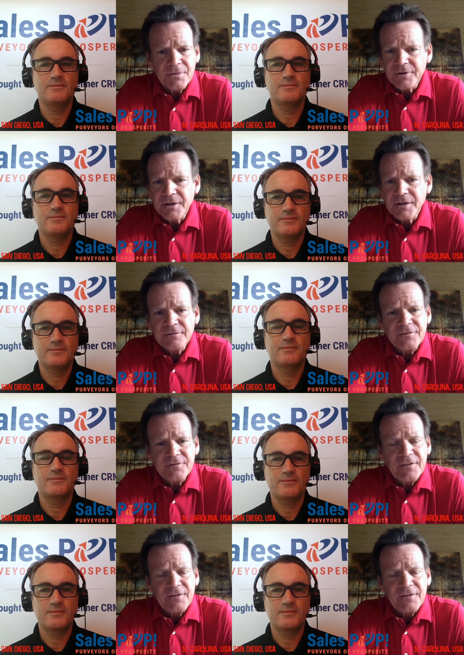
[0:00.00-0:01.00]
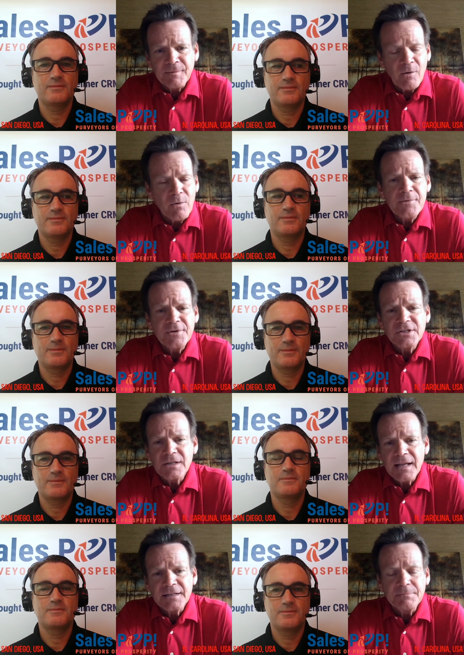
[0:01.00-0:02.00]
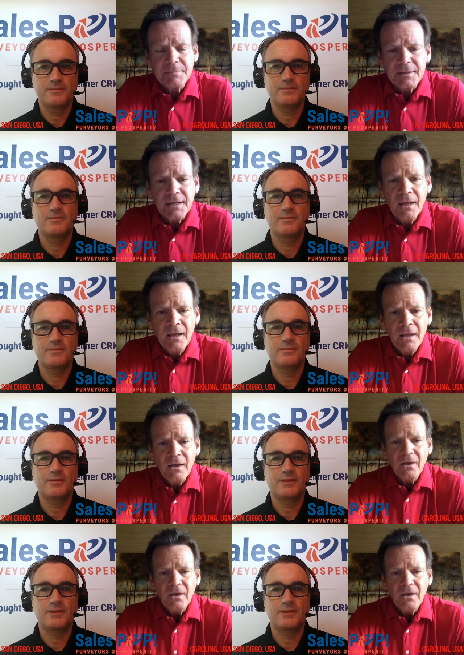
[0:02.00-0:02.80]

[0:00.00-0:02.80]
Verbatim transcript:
Speaker 1: in three to five years from now? Where would you like to be?